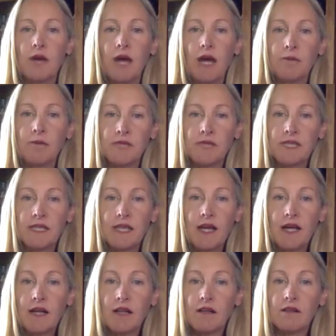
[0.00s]
And
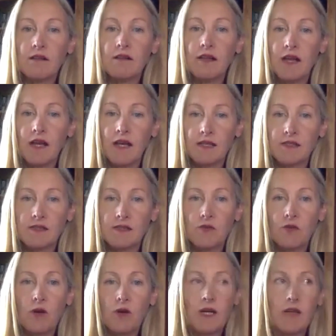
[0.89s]
Miguel is
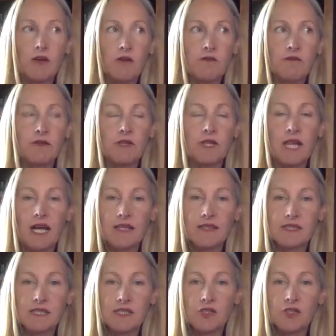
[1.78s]
quite often
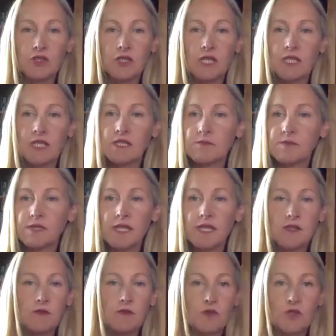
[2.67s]
adding sugar. He's
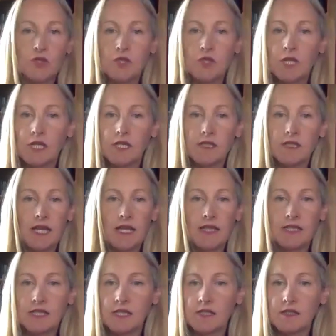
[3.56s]
obsessed with sugar. He's
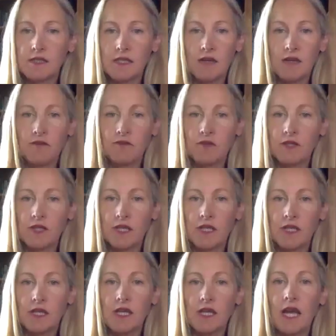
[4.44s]
adding it to
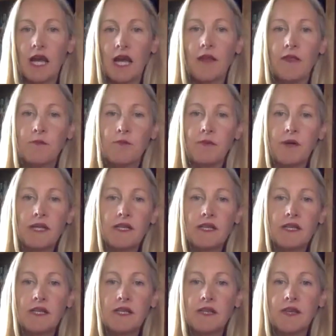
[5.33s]
everything. And the
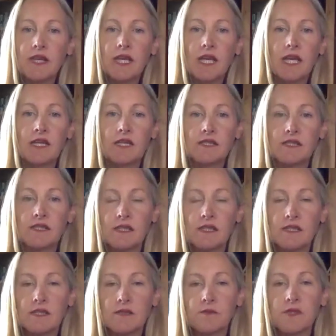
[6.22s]
baking of the cakes and
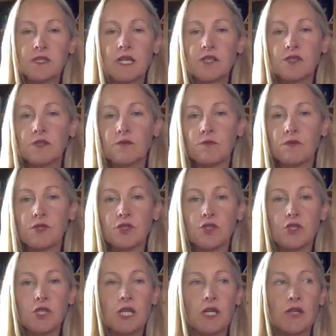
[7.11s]
this obsession with
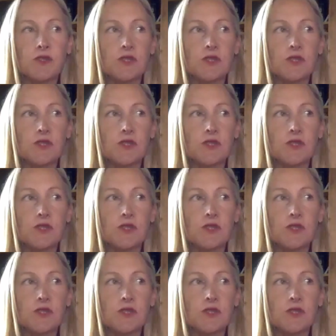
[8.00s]
sugar.